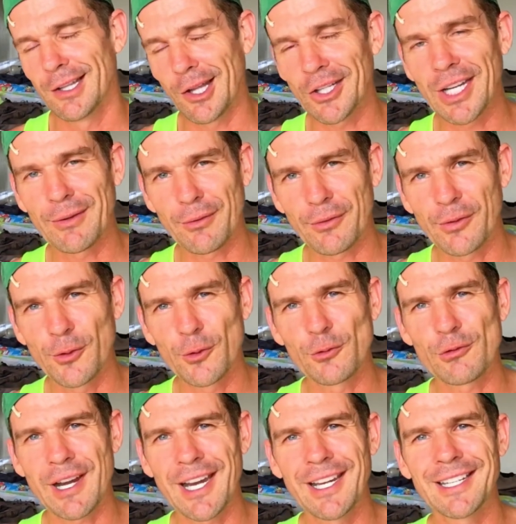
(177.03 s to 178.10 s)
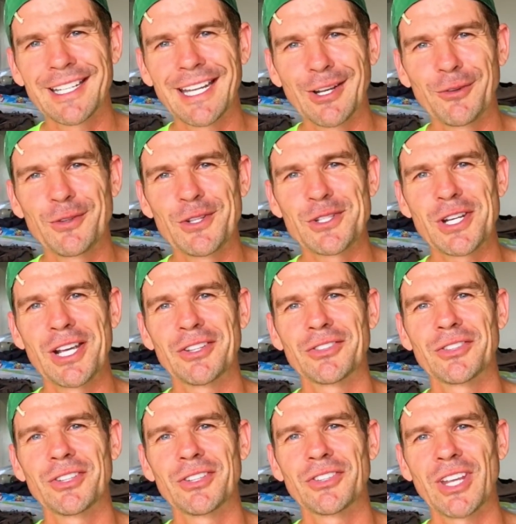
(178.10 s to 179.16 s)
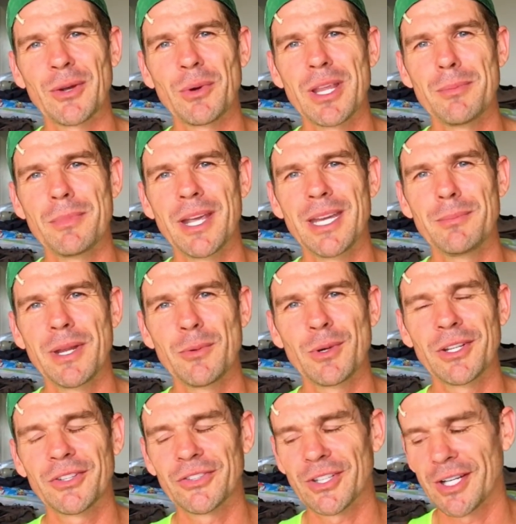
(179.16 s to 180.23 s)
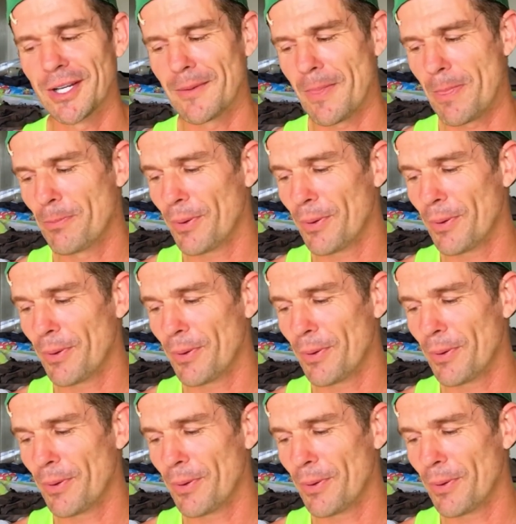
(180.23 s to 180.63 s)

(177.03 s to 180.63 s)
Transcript: I like to have a little rant, get off your chest, say what you mean what you say.